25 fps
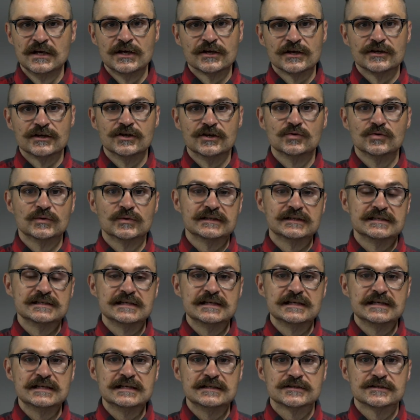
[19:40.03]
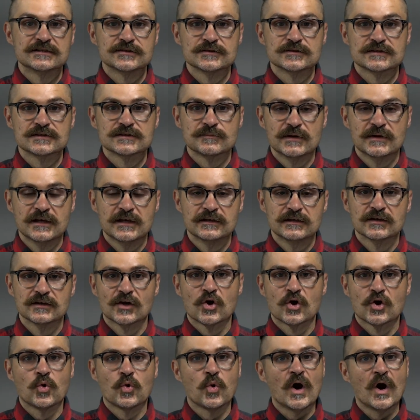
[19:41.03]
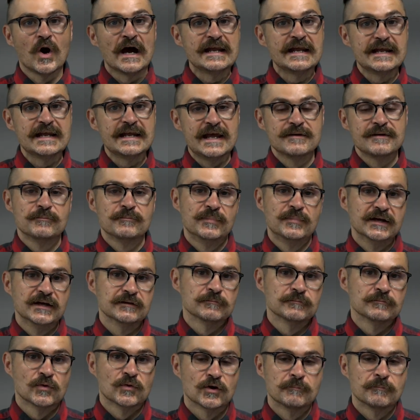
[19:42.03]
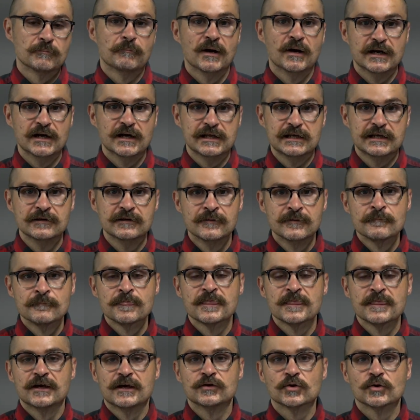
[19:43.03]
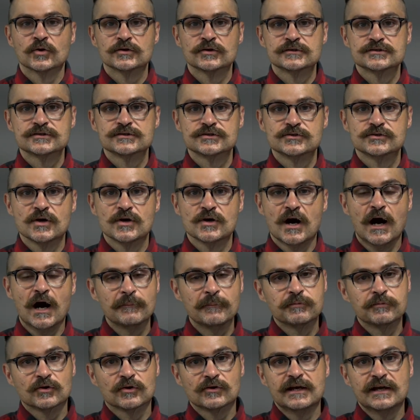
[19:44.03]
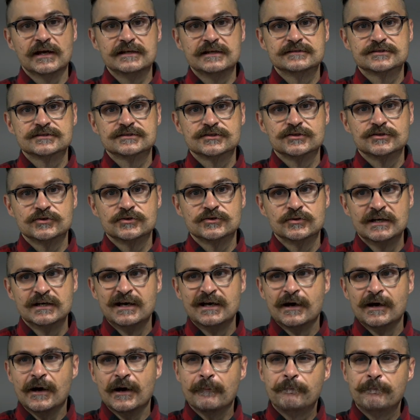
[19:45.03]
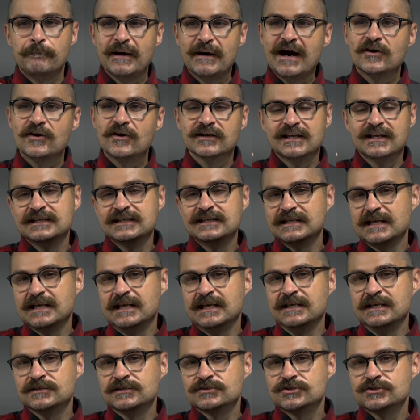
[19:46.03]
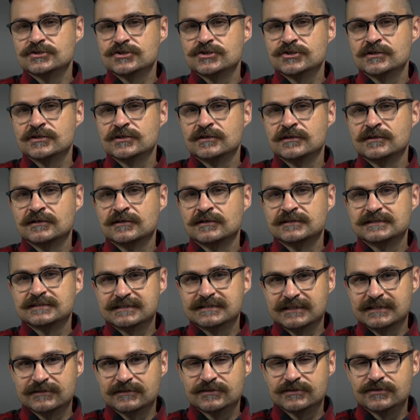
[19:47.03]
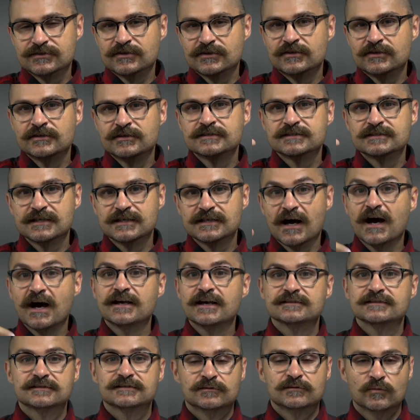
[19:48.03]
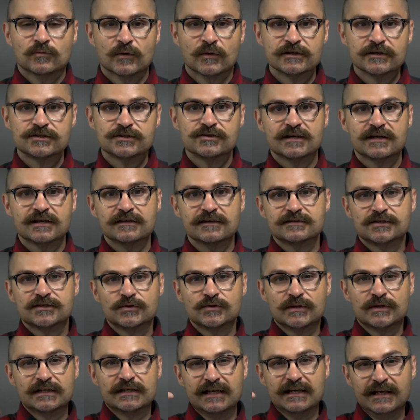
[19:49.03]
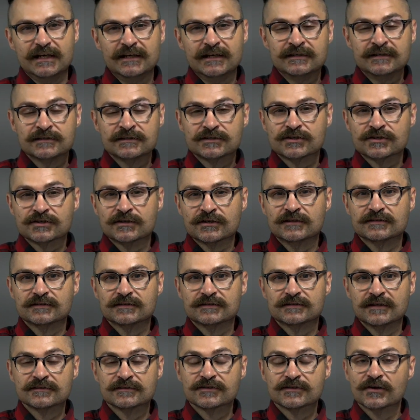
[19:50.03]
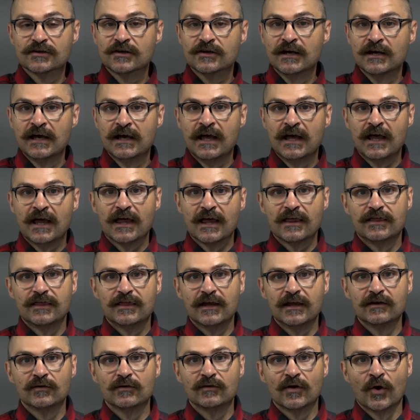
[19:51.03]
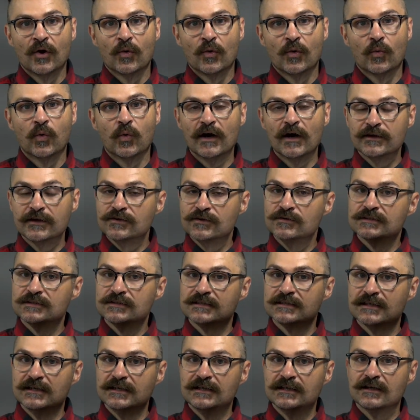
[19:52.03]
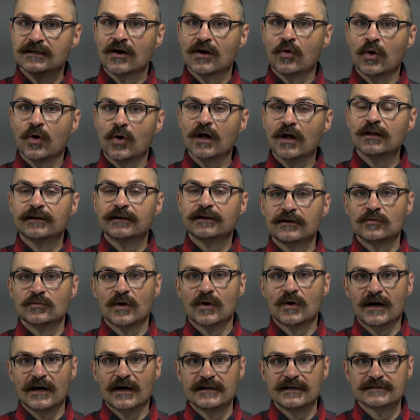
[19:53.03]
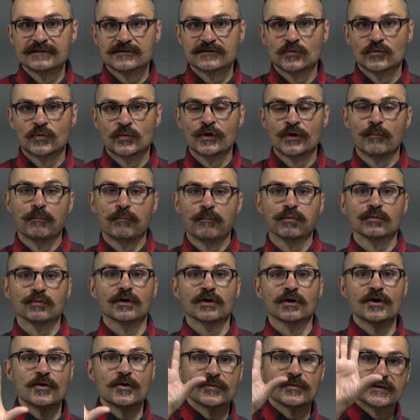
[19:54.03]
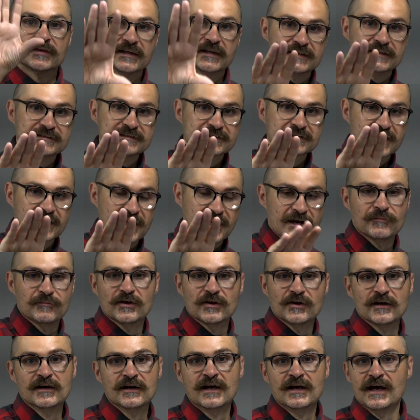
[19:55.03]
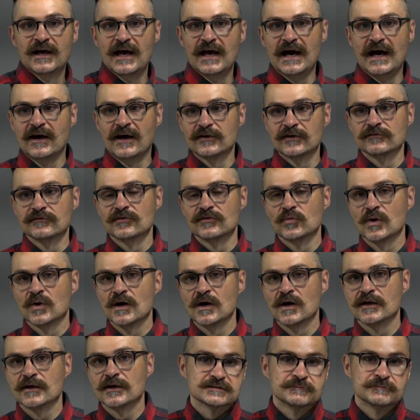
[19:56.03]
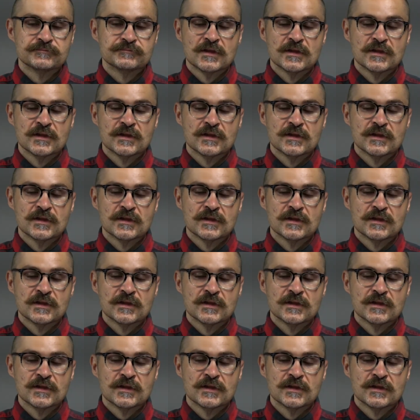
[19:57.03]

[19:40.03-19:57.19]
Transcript: You would need to spend quite a bit more money in order to upgrade to about an inch sensor size. Once you get to an inch sensor, then what you see quality-wise will blow this camera out of the water.